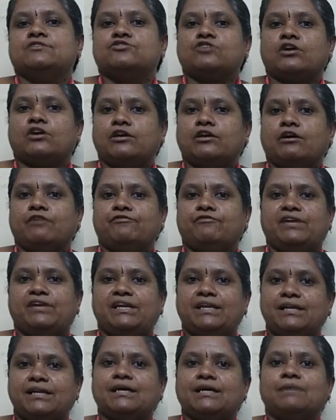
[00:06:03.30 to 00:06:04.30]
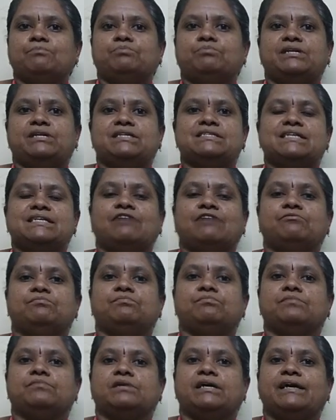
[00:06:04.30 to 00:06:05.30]
sort of Indian companies have
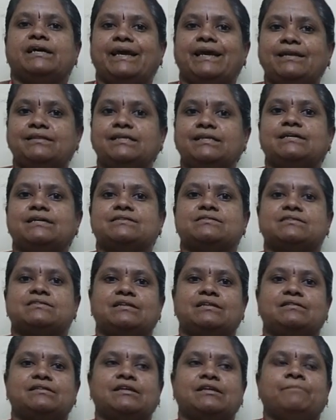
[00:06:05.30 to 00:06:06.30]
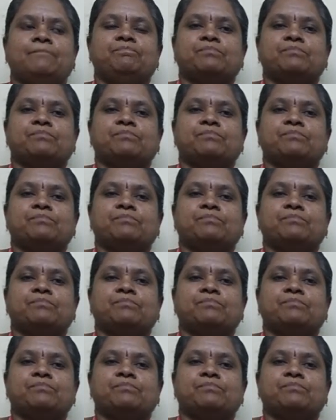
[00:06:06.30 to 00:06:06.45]
gained their strength.